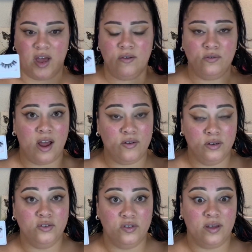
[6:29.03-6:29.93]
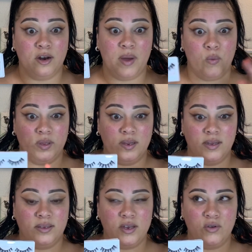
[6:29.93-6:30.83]
I legit get them at
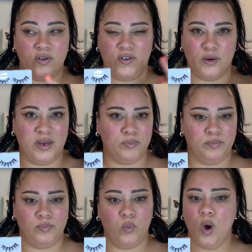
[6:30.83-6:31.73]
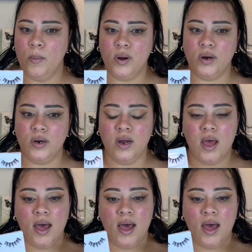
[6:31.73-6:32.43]
Winn-Dixie. You can find them at Walmart.